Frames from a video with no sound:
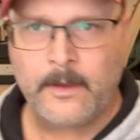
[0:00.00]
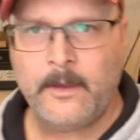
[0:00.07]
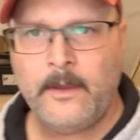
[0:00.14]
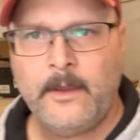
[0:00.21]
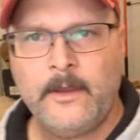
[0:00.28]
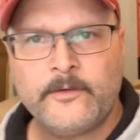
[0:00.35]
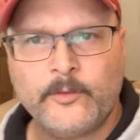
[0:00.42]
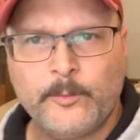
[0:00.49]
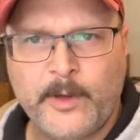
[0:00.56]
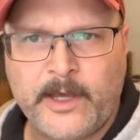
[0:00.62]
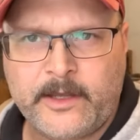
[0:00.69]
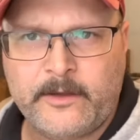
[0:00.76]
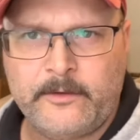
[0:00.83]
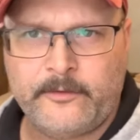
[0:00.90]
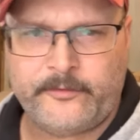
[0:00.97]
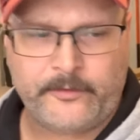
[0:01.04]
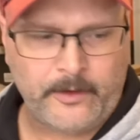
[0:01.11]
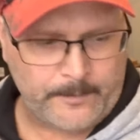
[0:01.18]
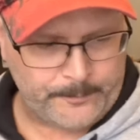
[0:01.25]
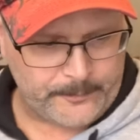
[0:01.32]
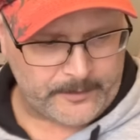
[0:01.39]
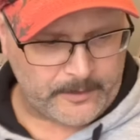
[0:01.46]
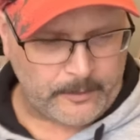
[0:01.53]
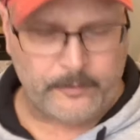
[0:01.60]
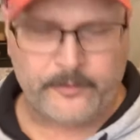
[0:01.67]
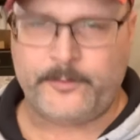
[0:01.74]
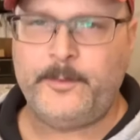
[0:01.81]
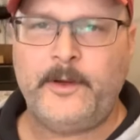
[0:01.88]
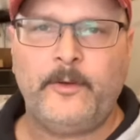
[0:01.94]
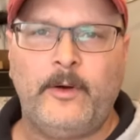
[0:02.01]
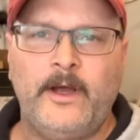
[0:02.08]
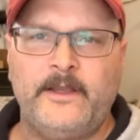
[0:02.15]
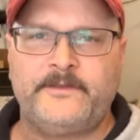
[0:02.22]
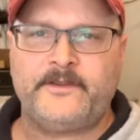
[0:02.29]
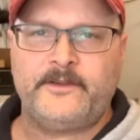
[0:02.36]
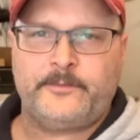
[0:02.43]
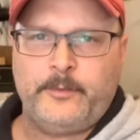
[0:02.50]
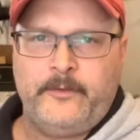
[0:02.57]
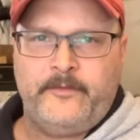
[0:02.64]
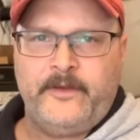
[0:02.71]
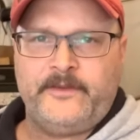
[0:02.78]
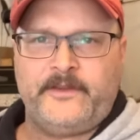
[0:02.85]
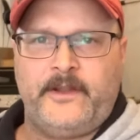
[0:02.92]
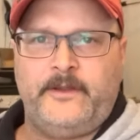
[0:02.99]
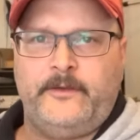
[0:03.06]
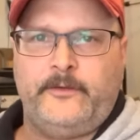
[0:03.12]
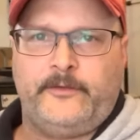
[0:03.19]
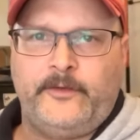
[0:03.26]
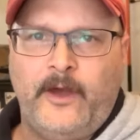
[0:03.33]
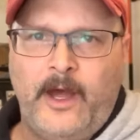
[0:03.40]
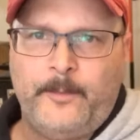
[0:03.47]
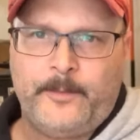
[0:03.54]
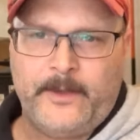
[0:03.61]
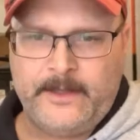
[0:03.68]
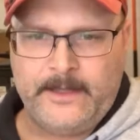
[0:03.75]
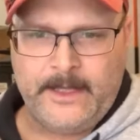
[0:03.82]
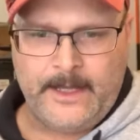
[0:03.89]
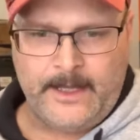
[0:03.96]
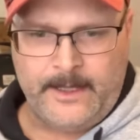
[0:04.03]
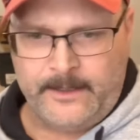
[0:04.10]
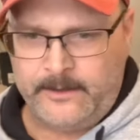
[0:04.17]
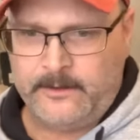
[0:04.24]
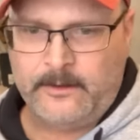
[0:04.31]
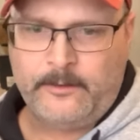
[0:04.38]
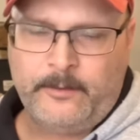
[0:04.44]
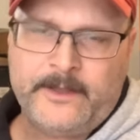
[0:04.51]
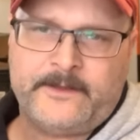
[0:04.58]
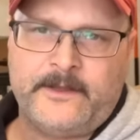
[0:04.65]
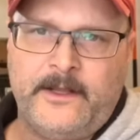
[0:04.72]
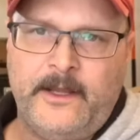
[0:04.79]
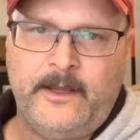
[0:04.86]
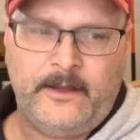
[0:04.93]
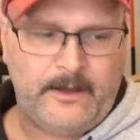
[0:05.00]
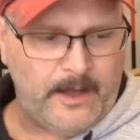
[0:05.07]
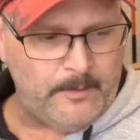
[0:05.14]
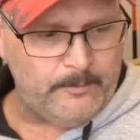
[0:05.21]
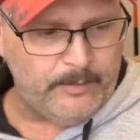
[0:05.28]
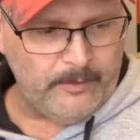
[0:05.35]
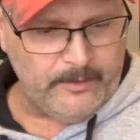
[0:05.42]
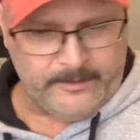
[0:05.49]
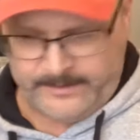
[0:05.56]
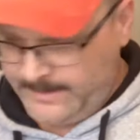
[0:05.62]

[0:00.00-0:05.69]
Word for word: So back in the shop we go. It's been a while since we visited the shop. And uh, you know what? Today I got bored.